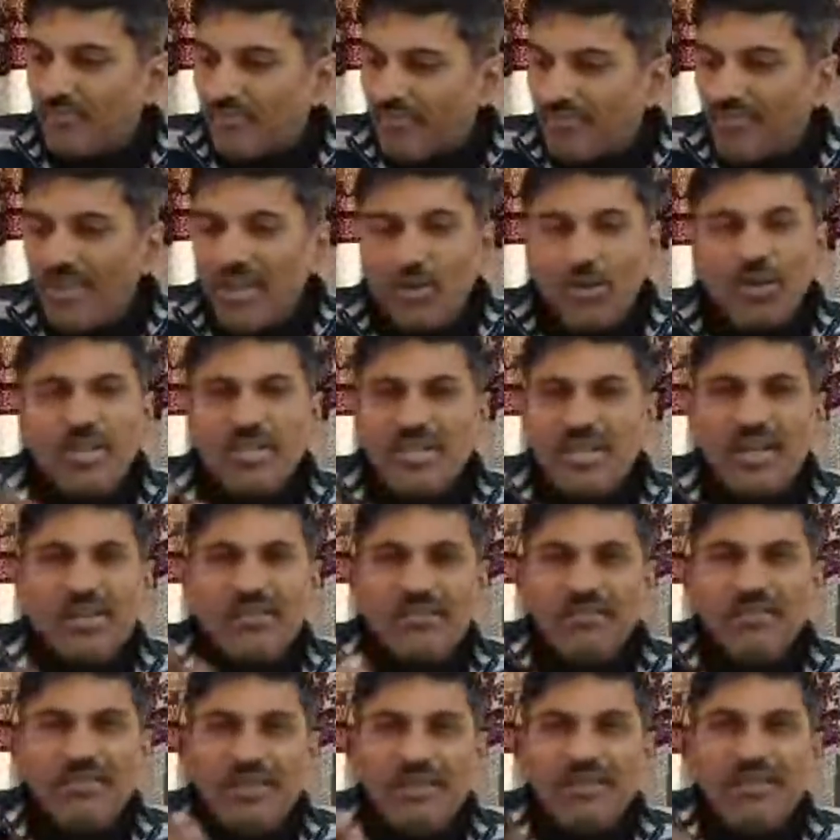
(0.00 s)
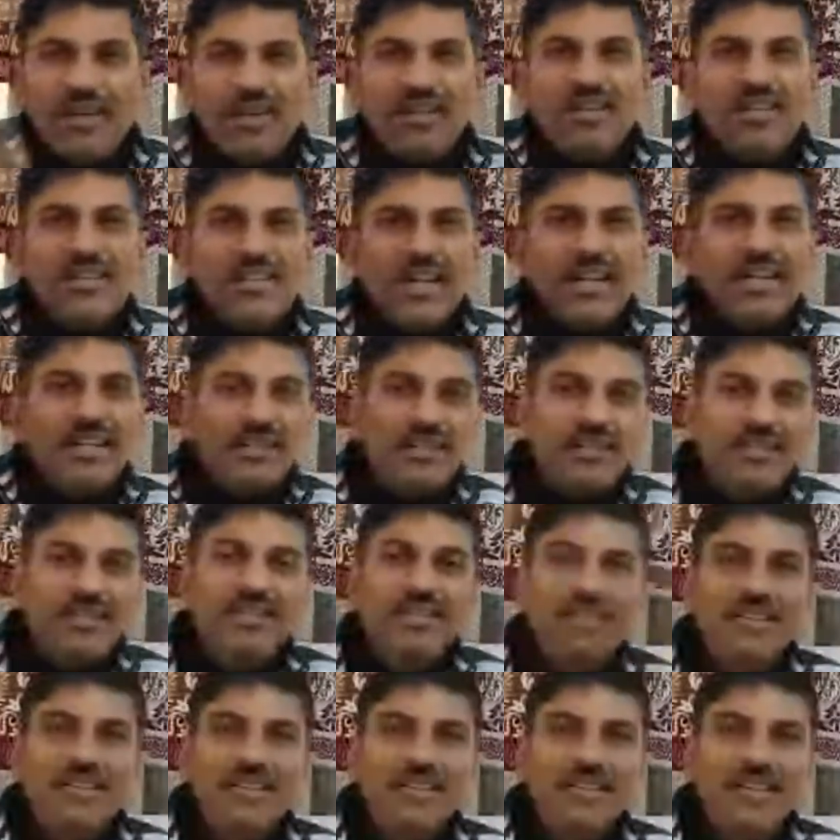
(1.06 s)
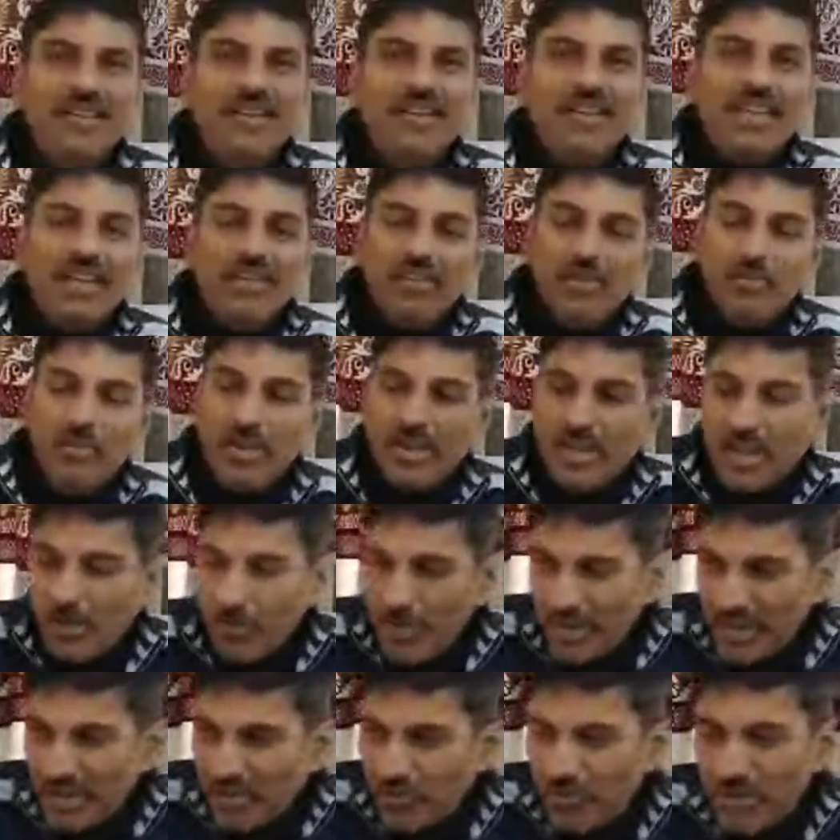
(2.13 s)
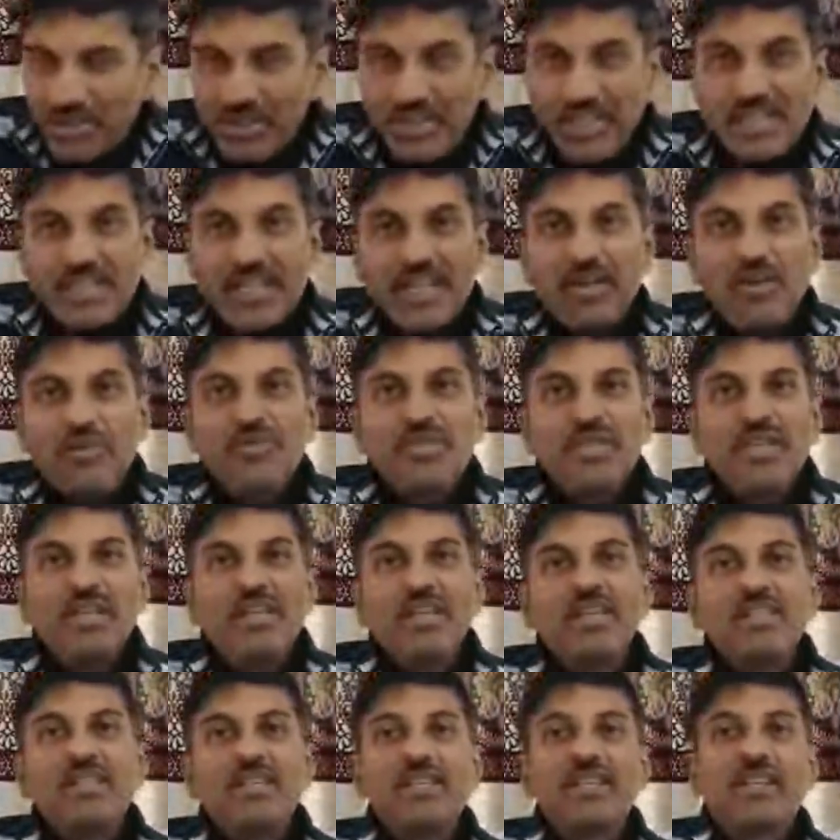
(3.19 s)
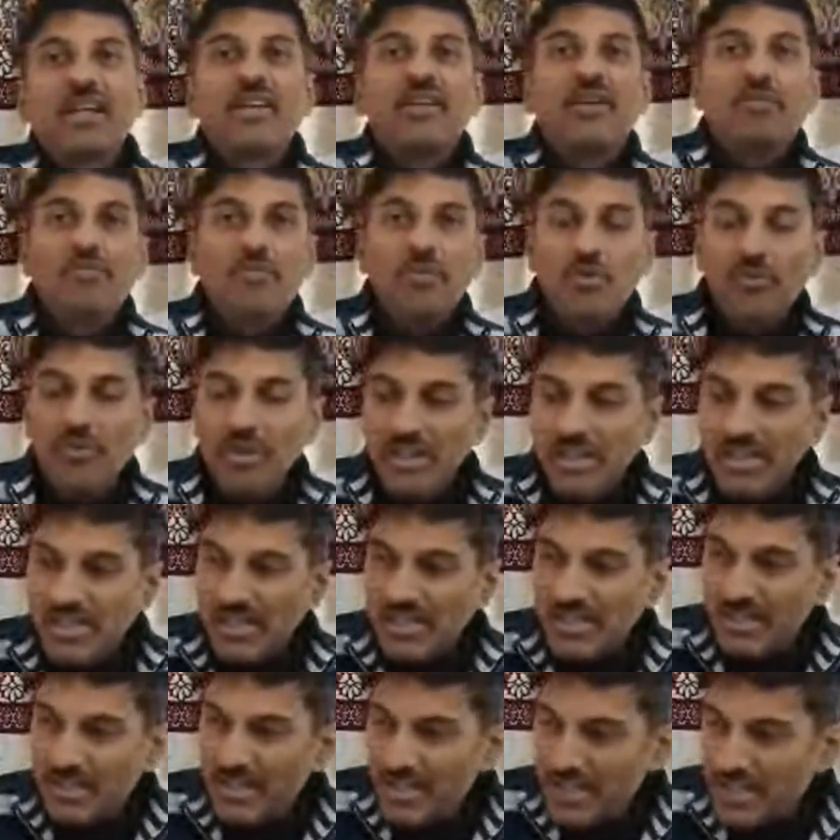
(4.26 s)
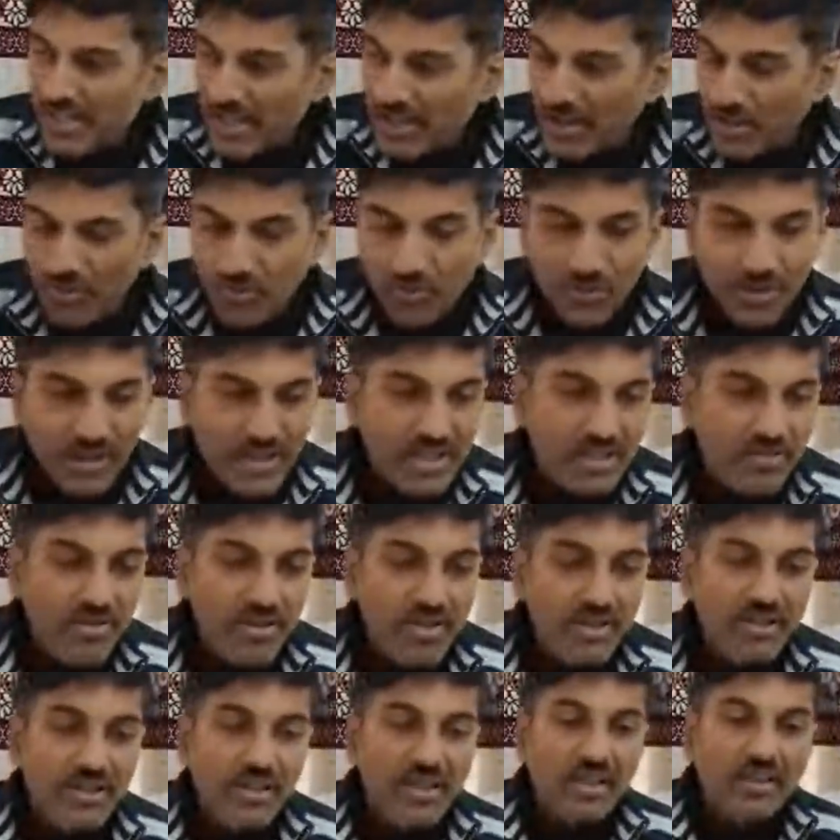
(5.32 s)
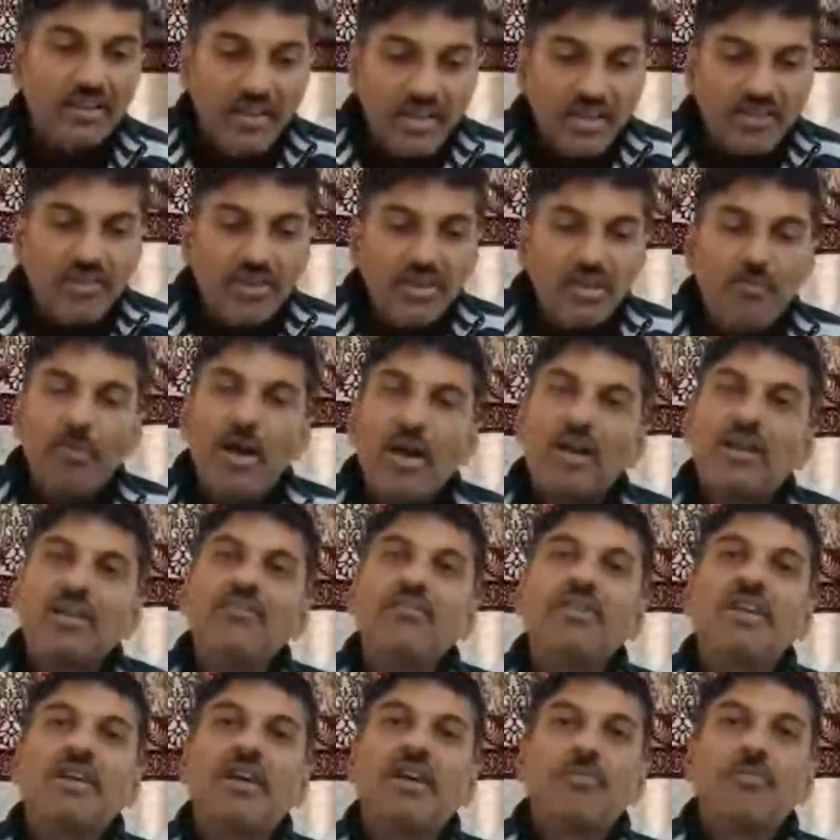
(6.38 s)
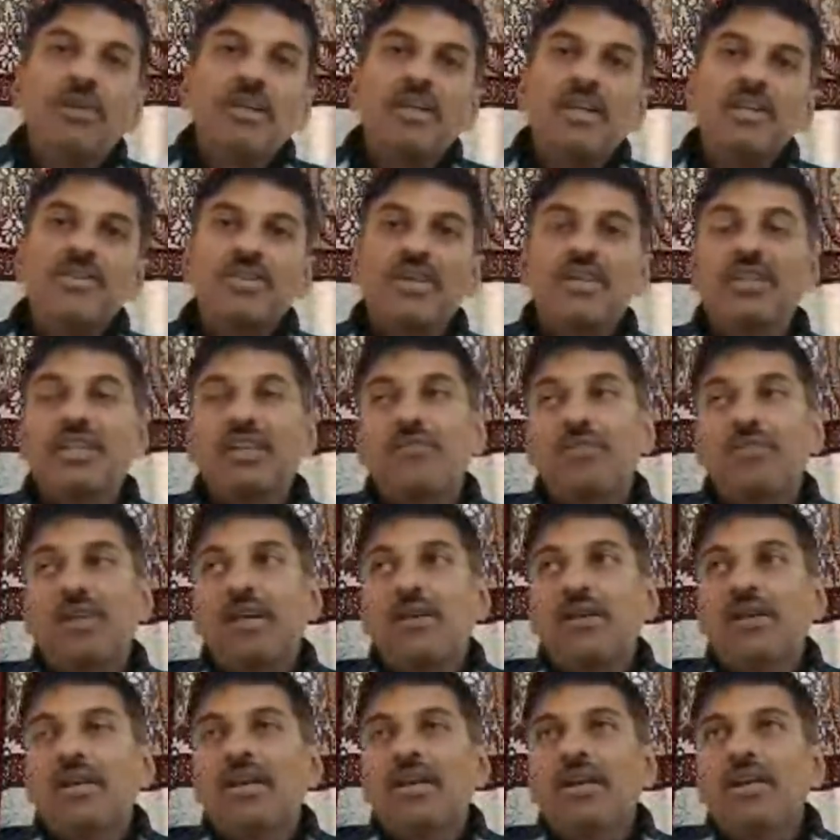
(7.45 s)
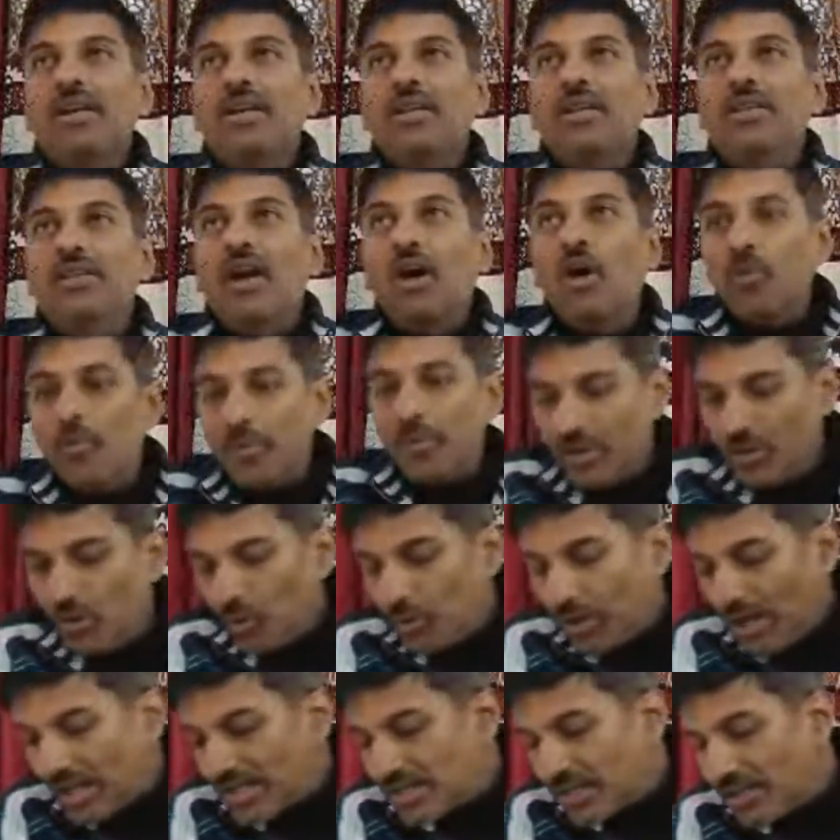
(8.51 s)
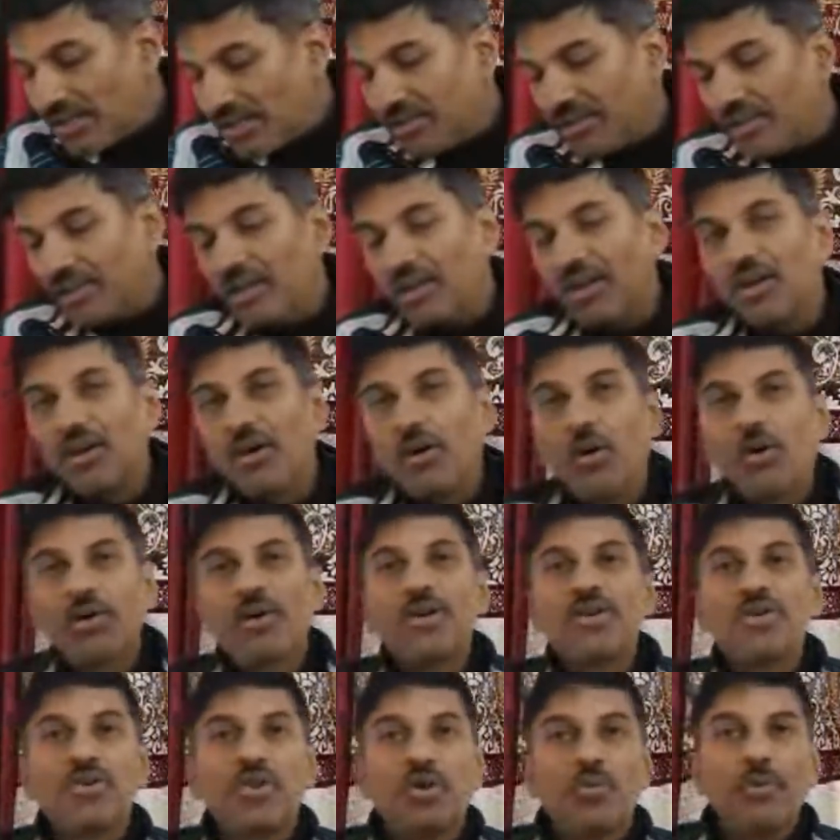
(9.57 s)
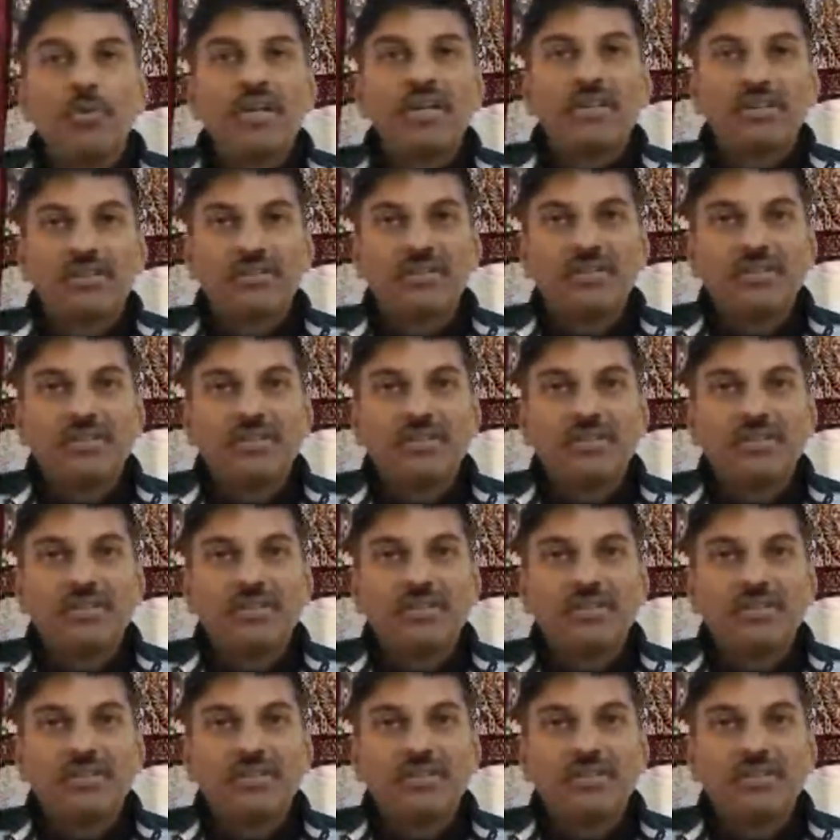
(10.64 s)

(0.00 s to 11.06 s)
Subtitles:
you understand, the darker side. They will be coming up with these kind of serials, these kind of movies, this kind of creativity. Their creativity pattern will completely change. They may now be known as an horror showmaker,